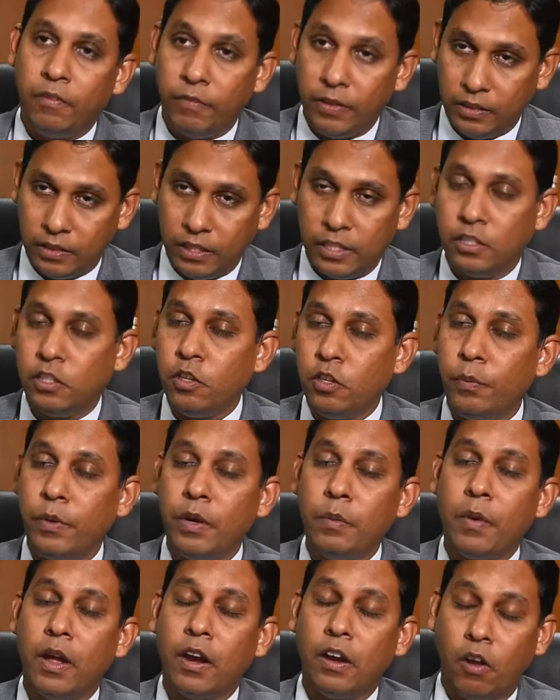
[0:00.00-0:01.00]
with consumer
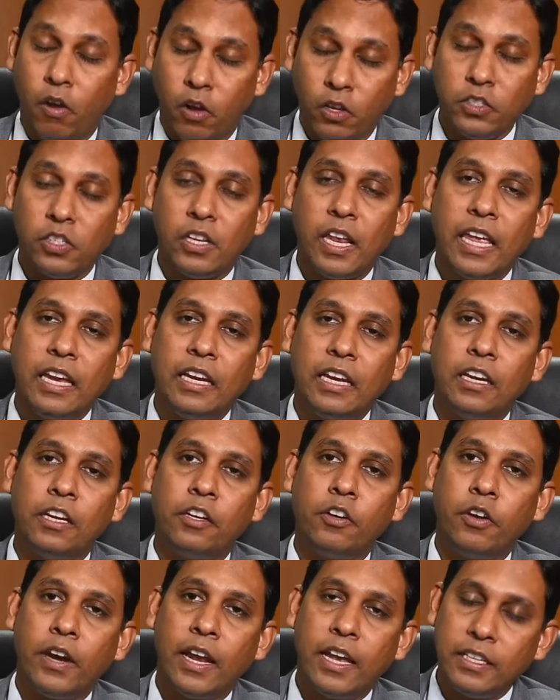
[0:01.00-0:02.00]
demand also likely
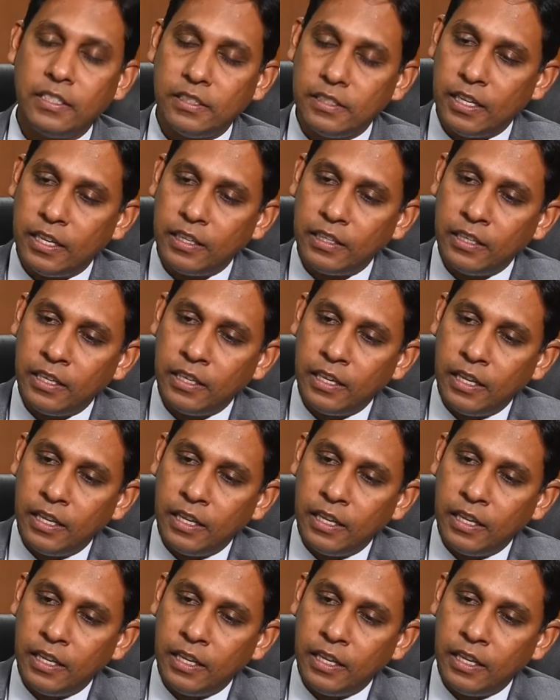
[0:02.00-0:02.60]
to rise, that